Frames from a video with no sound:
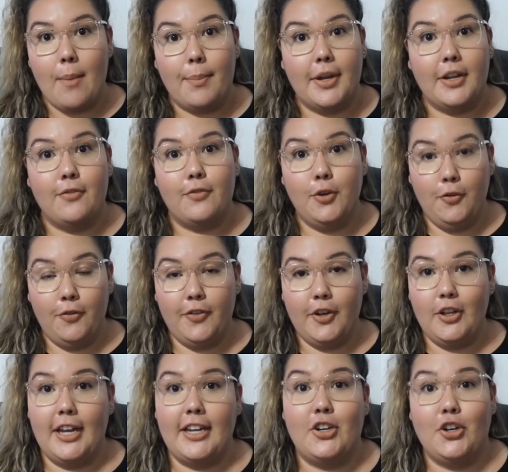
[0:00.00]
But if you
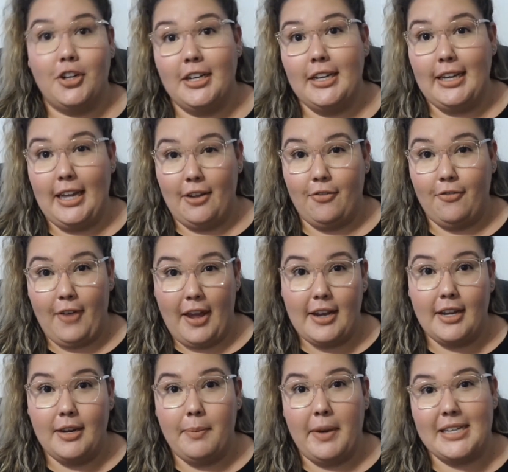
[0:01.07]
feel like you're gonna get
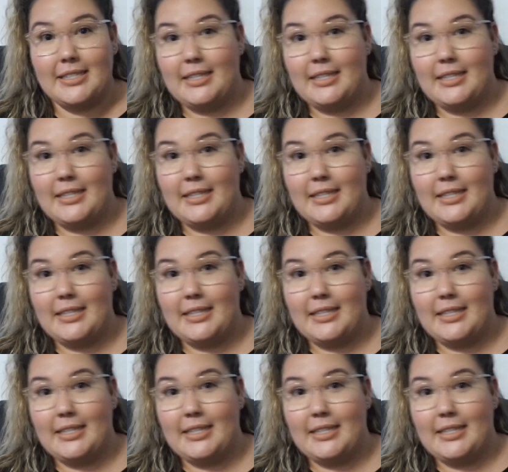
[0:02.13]
offended by